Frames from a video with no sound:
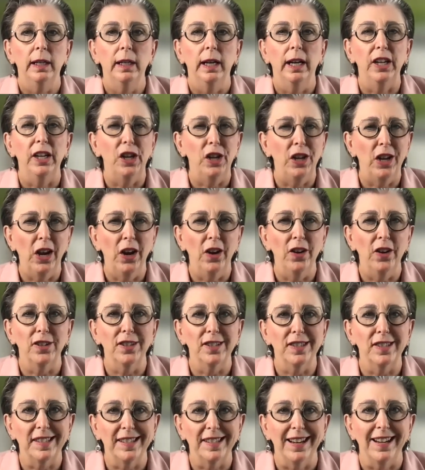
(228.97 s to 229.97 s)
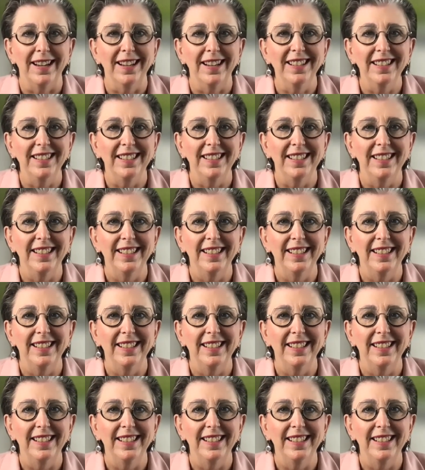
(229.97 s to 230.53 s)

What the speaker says: Are you going to start?